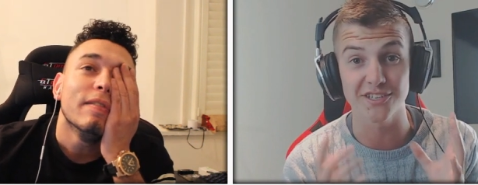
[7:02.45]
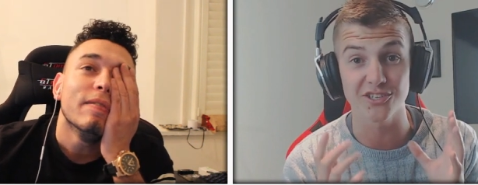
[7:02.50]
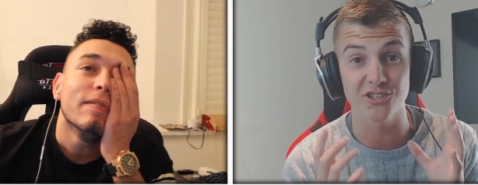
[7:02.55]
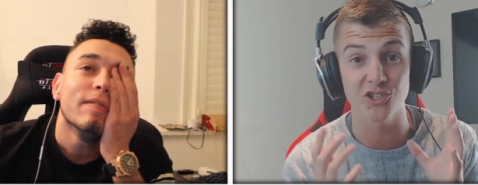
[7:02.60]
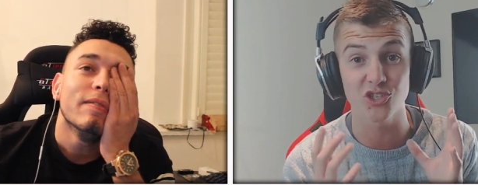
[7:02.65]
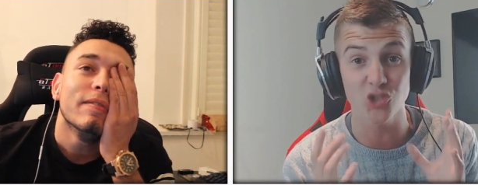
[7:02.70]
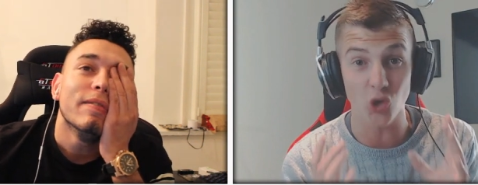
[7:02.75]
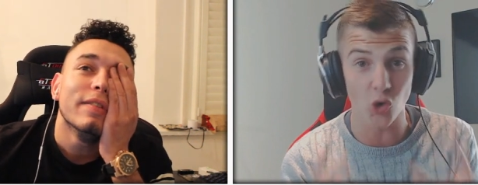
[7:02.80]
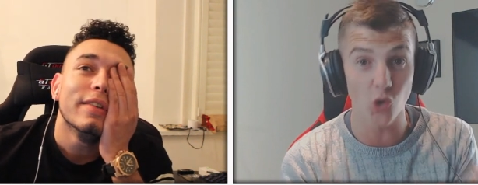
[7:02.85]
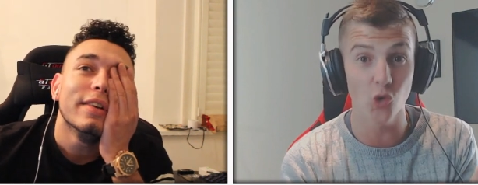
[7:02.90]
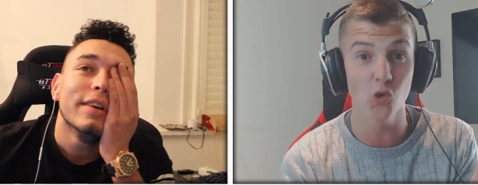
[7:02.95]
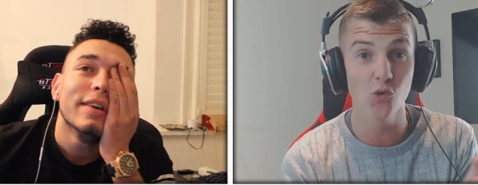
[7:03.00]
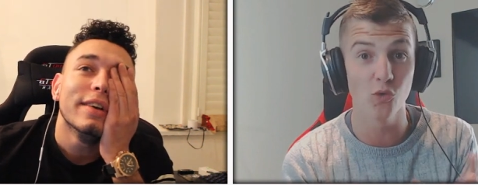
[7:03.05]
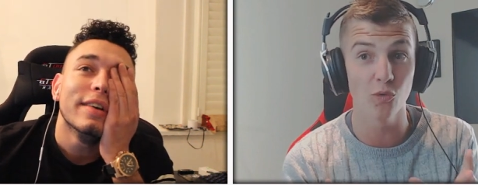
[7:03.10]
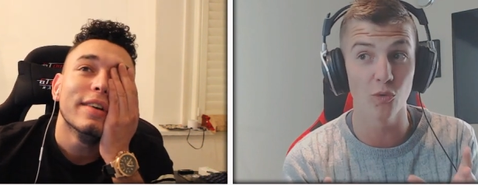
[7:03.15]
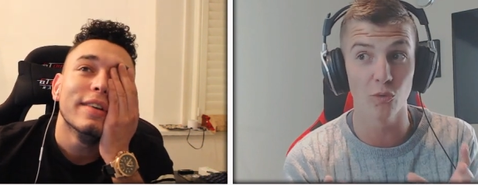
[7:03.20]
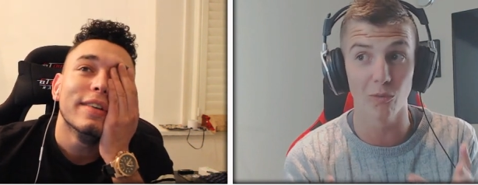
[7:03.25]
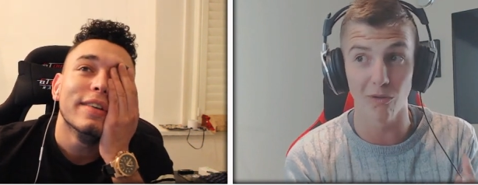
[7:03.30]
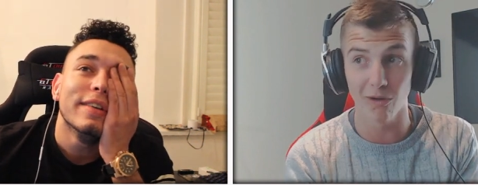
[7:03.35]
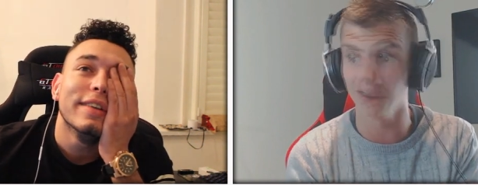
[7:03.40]
Speaker 1: So
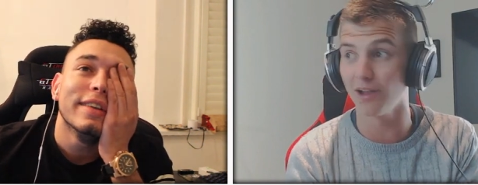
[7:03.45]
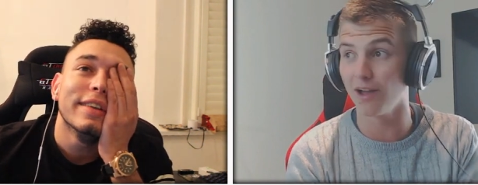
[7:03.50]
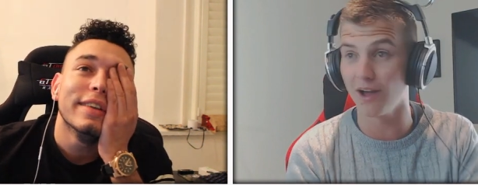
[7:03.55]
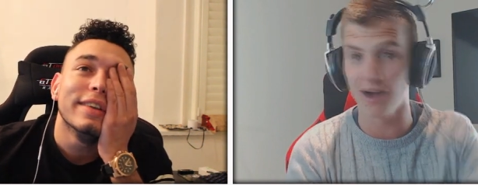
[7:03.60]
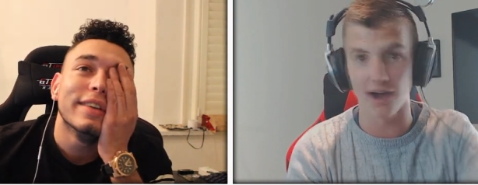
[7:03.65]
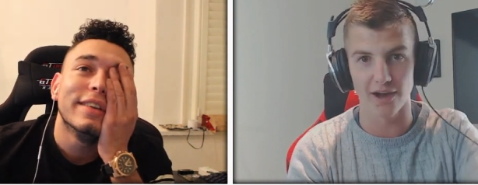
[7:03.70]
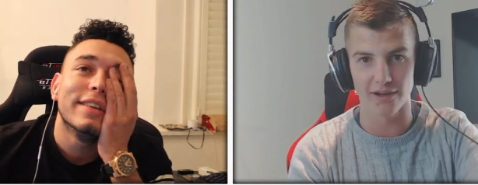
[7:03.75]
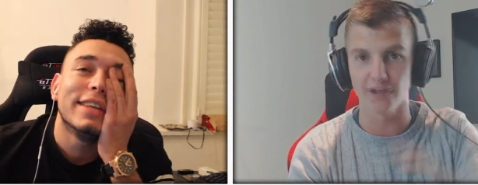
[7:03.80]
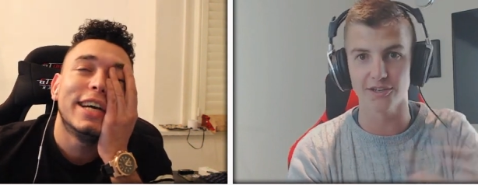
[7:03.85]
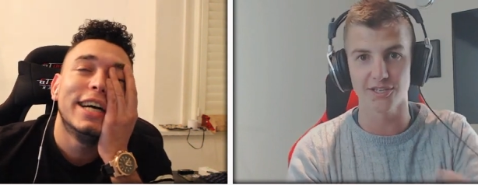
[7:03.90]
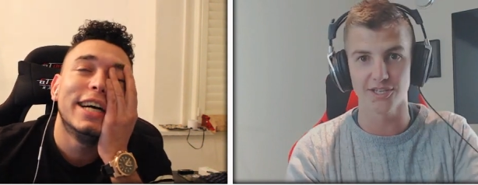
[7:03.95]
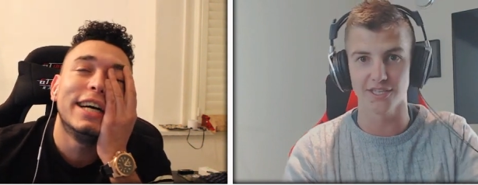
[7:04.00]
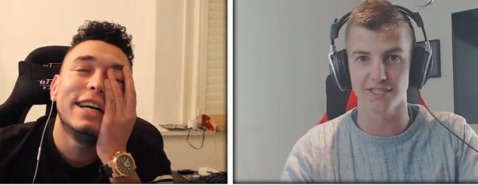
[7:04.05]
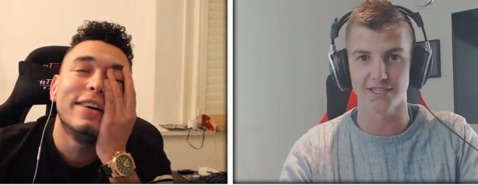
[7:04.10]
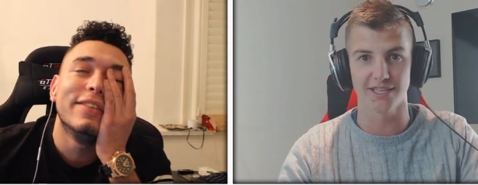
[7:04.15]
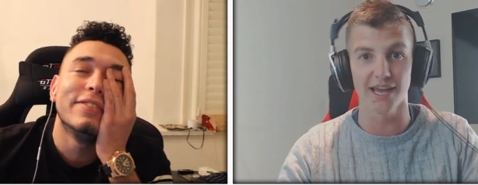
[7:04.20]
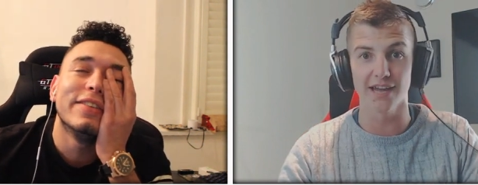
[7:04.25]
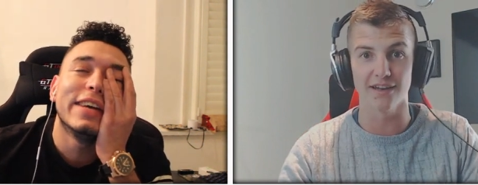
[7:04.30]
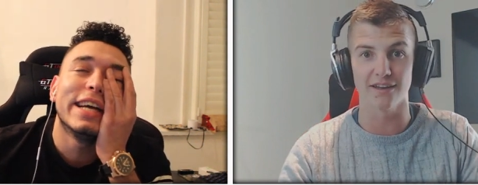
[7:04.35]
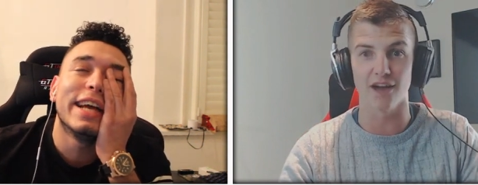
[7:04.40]
like, I, I just
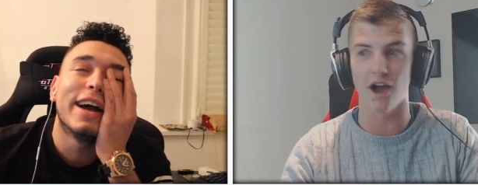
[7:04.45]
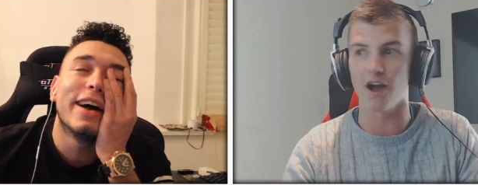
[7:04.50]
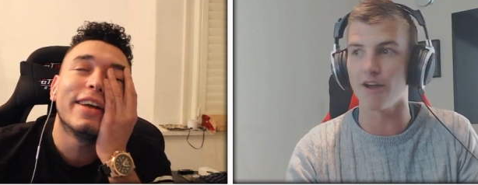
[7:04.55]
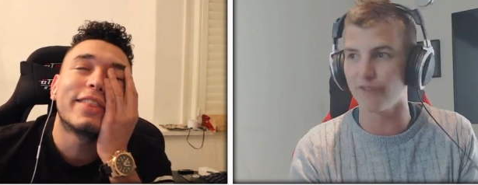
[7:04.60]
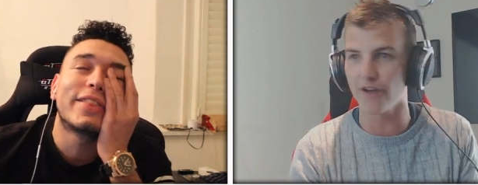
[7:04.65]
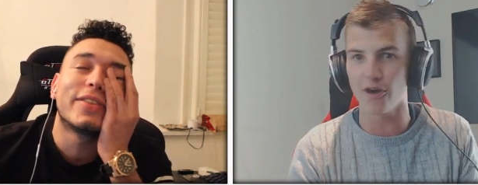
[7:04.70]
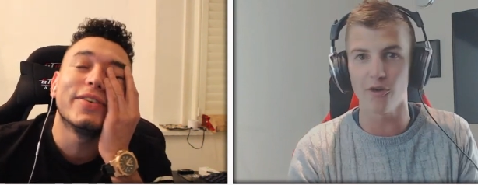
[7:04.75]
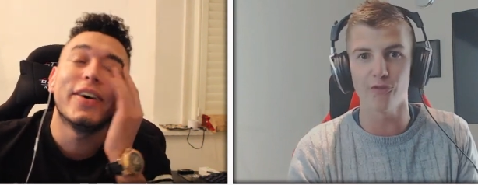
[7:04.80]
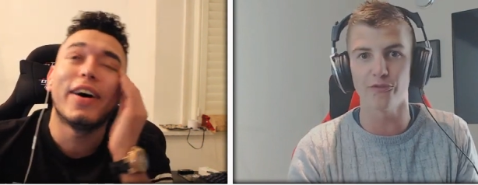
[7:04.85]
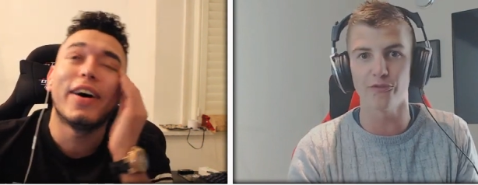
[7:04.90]
did. I fell